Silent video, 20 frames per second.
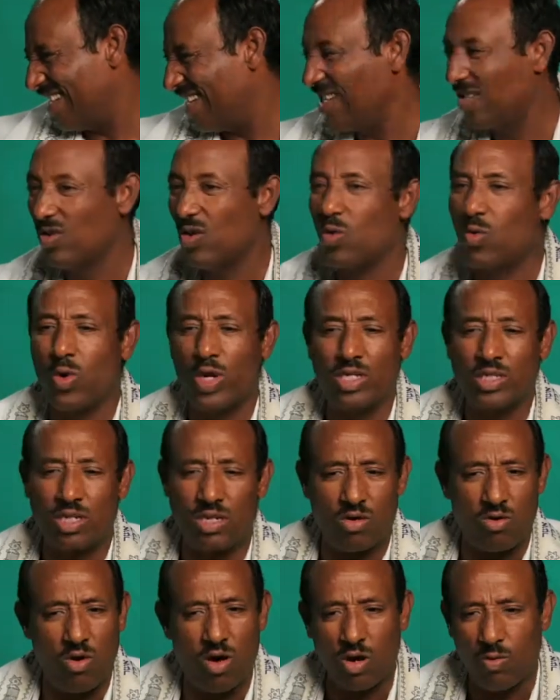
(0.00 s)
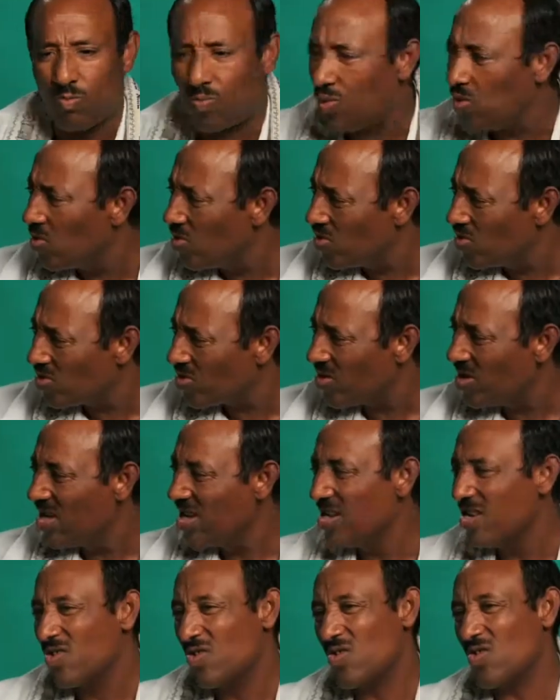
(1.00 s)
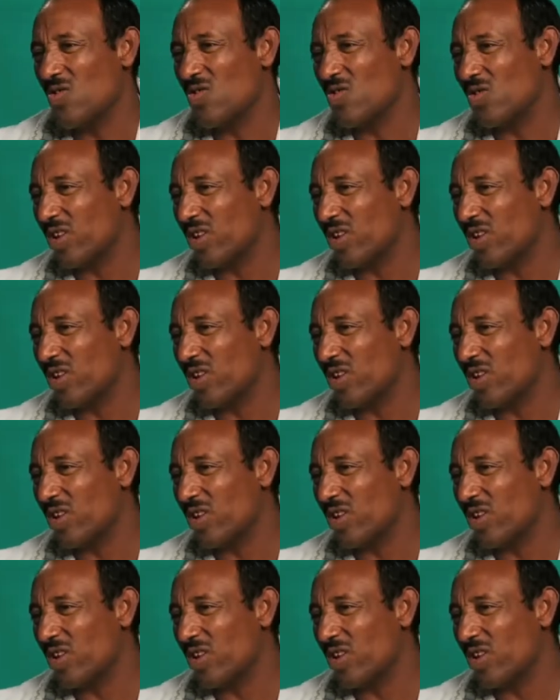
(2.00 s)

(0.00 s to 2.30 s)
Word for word: You know, whether you are poor or